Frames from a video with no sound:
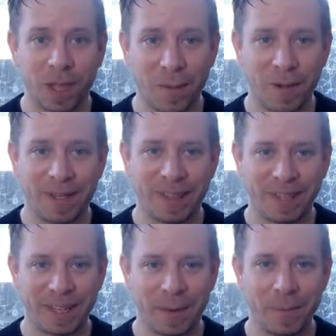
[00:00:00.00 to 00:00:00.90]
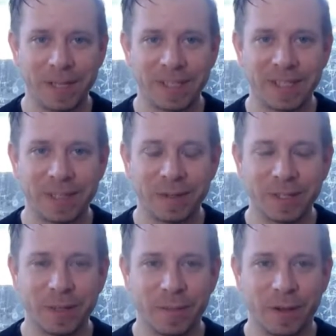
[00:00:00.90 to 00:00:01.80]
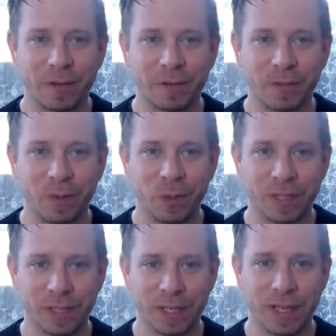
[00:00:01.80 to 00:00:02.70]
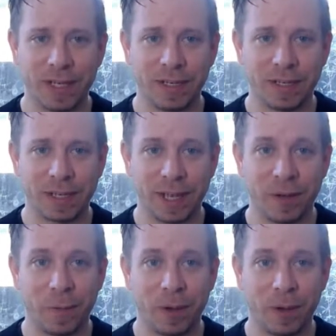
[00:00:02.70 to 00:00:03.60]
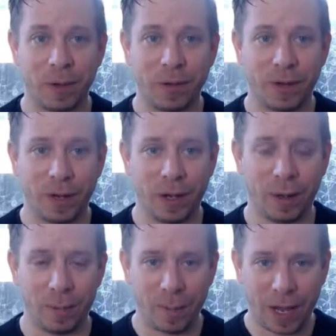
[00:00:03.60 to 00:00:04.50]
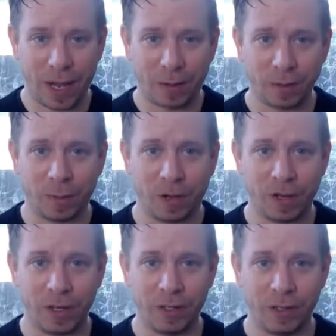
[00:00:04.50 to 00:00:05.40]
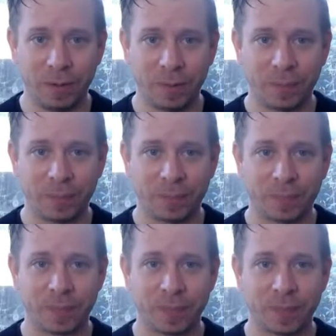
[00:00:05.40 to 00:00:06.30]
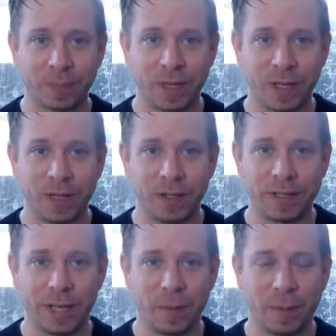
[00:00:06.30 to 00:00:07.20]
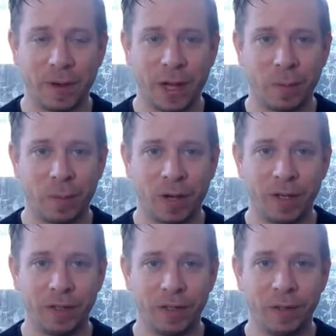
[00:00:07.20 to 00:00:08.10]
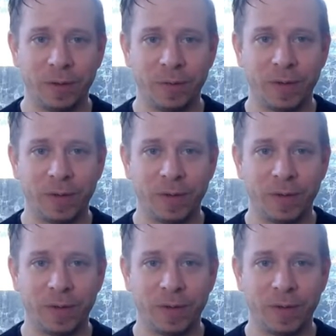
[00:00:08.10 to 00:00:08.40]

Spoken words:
Come back to tilting the pelvis forwards and taking the tailbone out behind you. Taking the tailbone out behind you.